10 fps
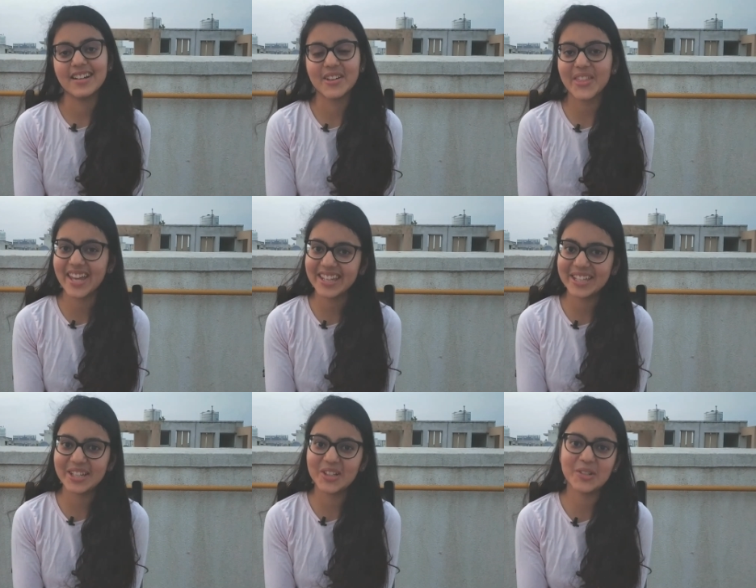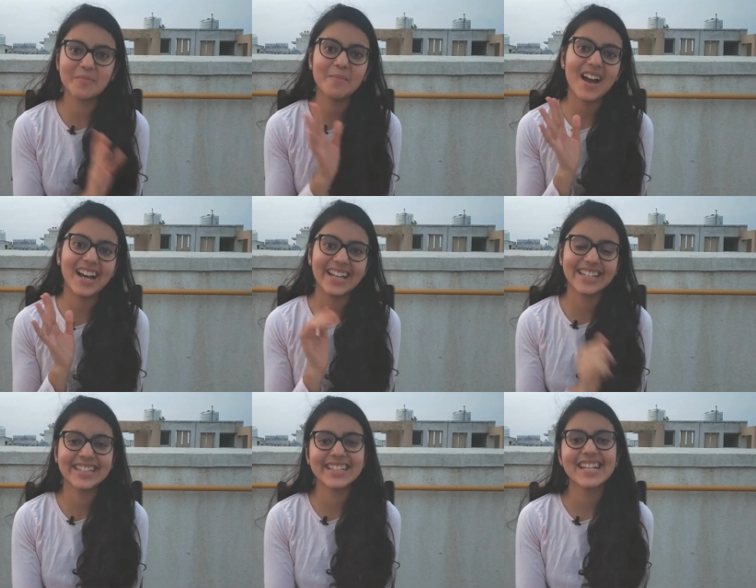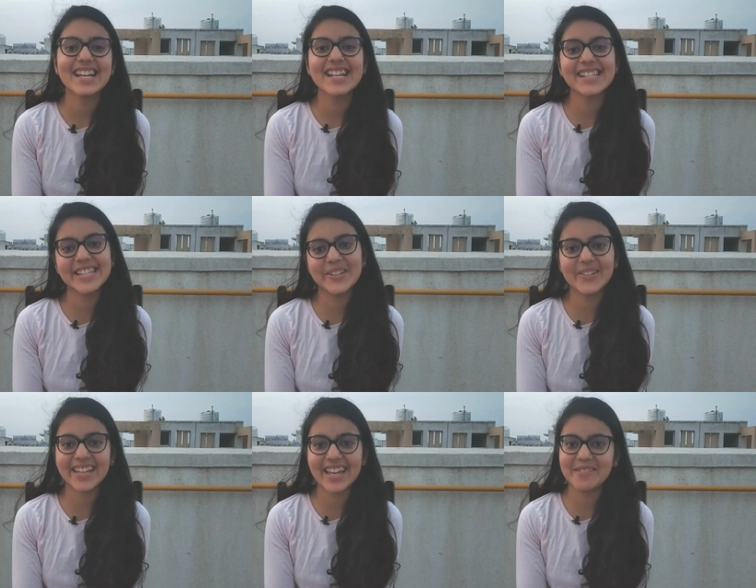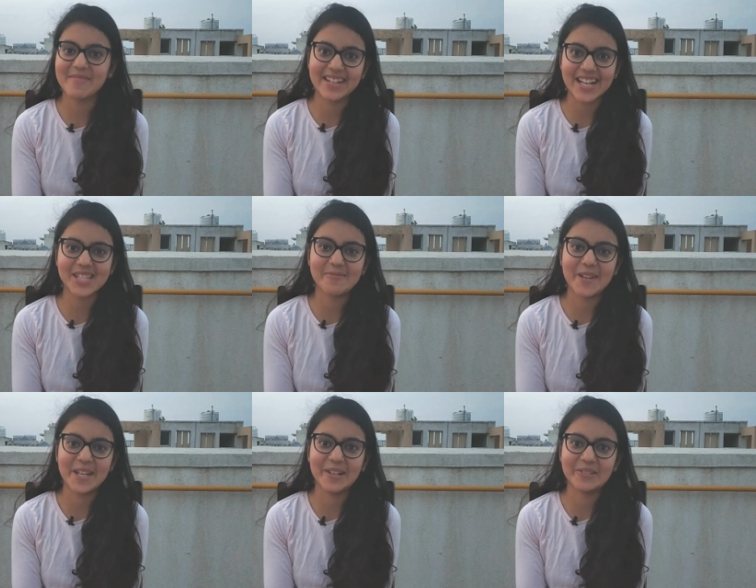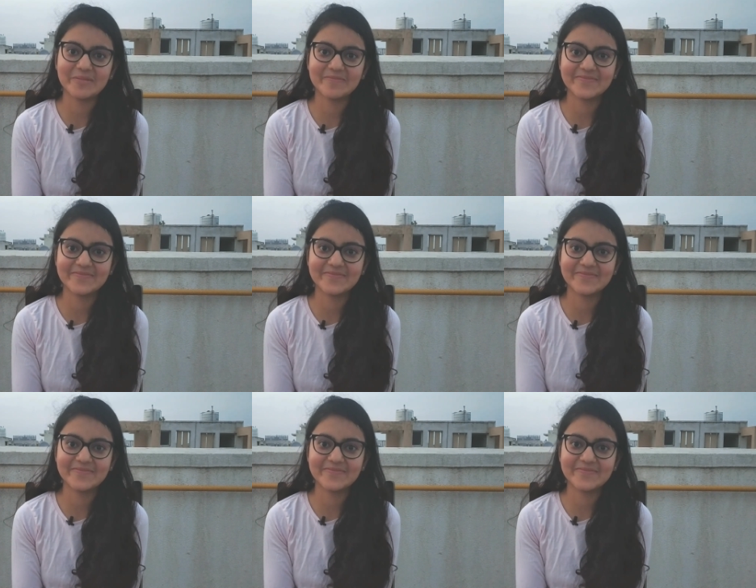Thank you. Bye-bye. See you again in my next video.